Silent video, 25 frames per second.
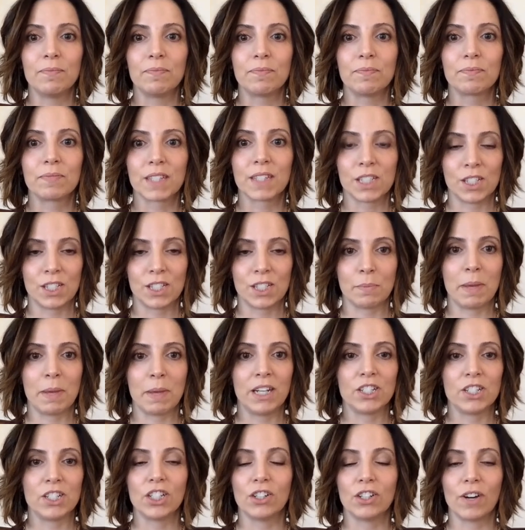she's a
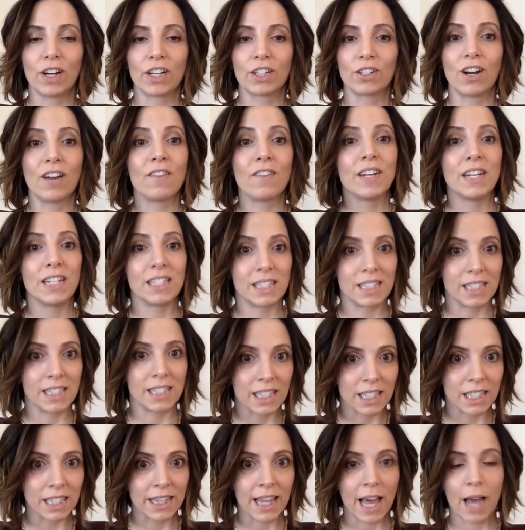managing director of, and
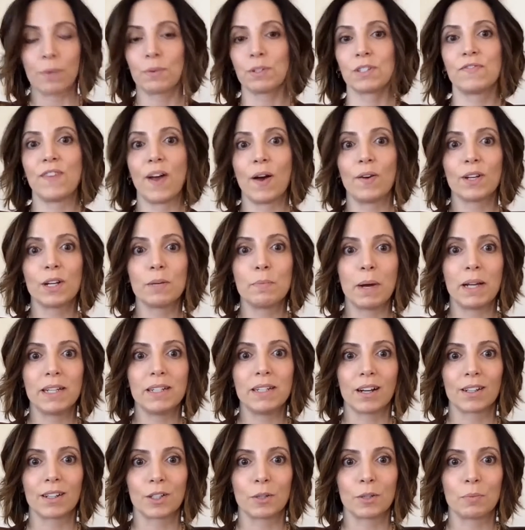that was founded by
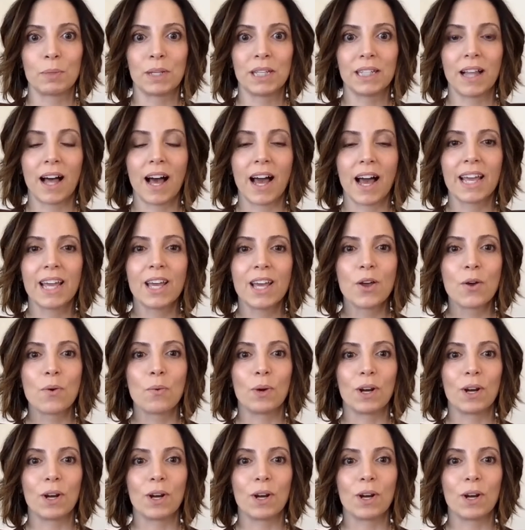Dr. Pillai. One of